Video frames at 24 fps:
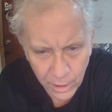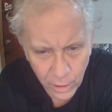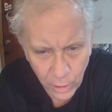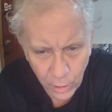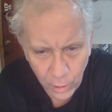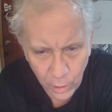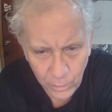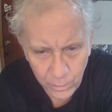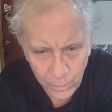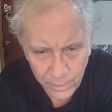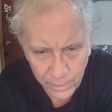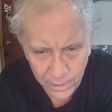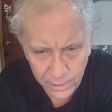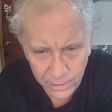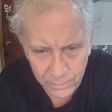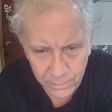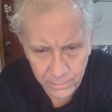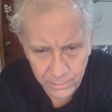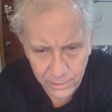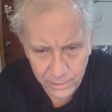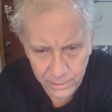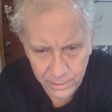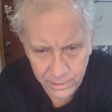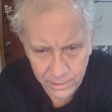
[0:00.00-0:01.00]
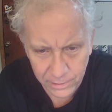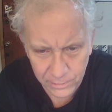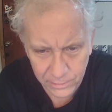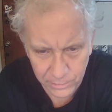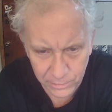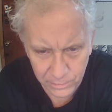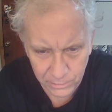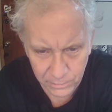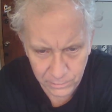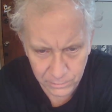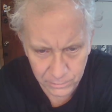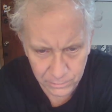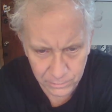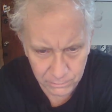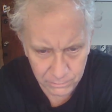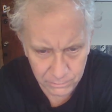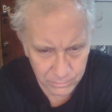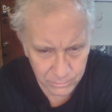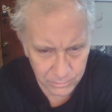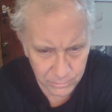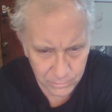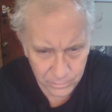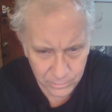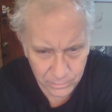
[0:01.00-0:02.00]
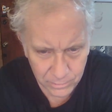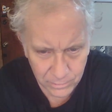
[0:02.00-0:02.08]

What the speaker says: that I hope anybody can